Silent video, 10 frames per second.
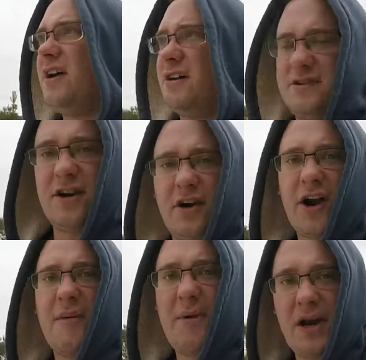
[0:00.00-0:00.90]

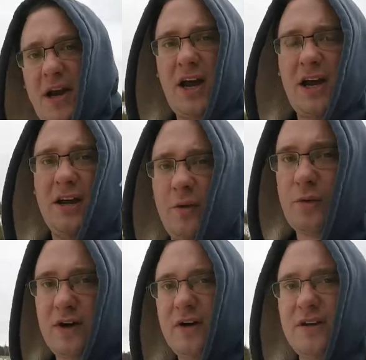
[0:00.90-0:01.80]
considering on Monday it
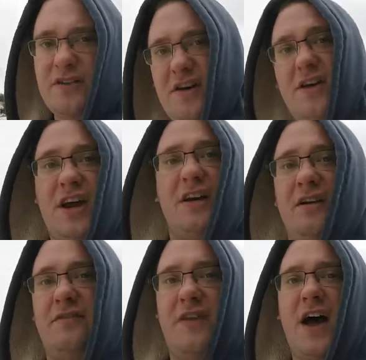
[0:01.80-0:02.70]
was
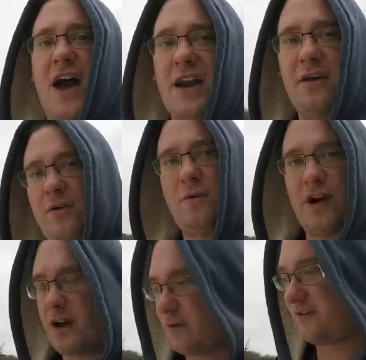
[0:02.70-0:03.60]
-9
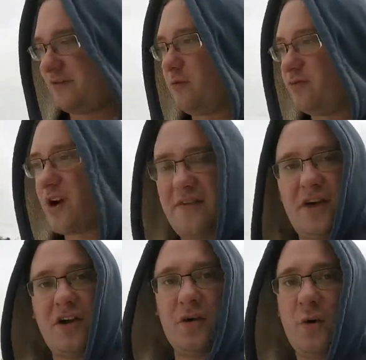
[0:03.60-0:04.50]
when I was
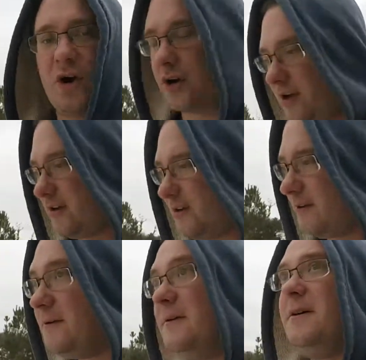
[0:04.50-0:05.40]
driving into work.
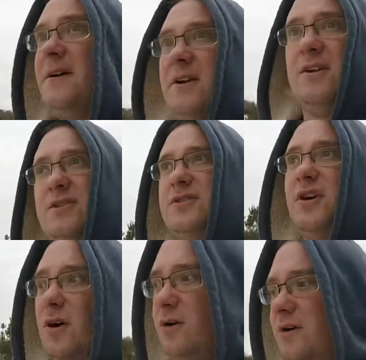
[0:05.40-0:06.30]

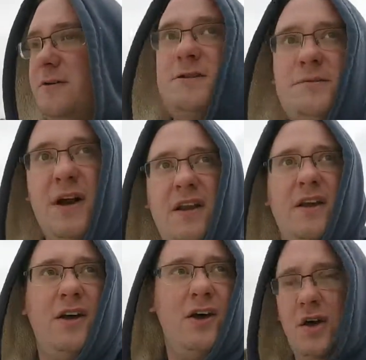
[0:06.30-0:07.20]
So it's been,
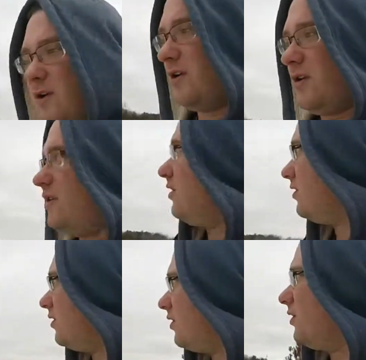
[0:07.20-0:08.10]

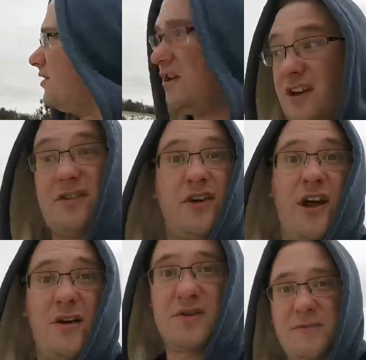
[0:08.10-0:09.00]

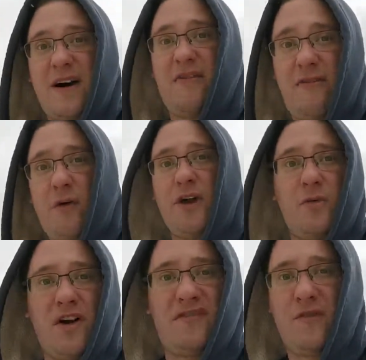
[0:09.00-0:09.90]
yesterday it was about
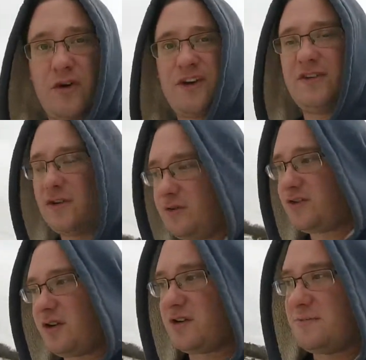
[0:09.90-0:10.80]
41, 42,
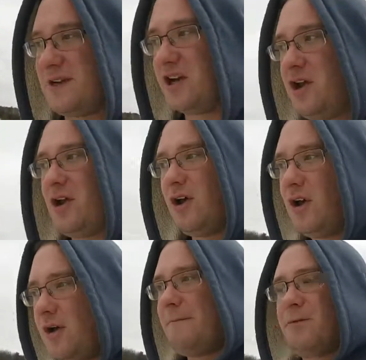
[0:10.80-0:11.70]
so it's been
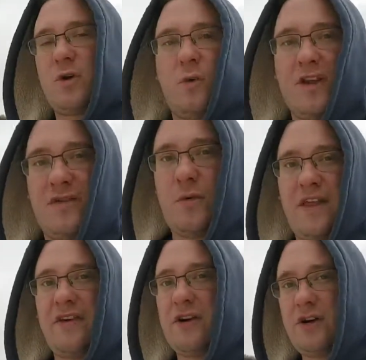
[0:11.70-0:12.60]
quite the
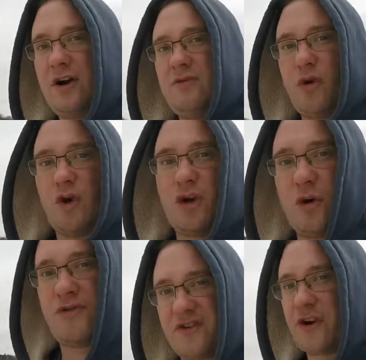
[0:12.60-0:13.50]
weather roller
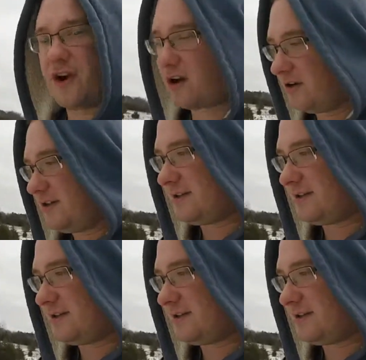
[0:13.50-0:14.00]
coaster here.